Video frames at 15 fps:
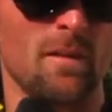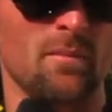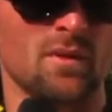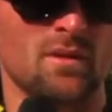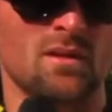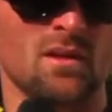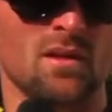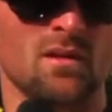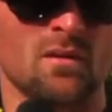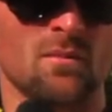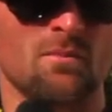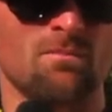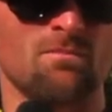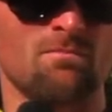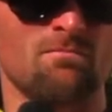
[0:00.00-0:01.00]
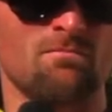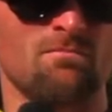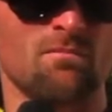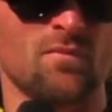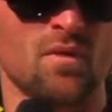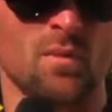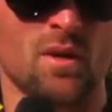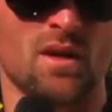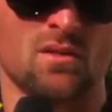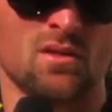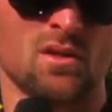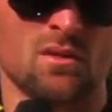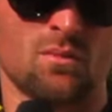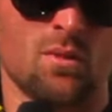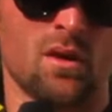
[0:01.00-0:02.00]
But for me, it was
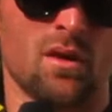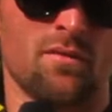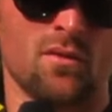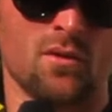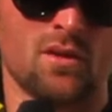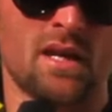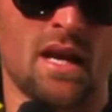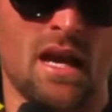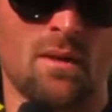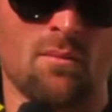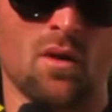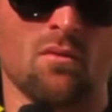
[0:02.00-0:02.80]
just where I first came.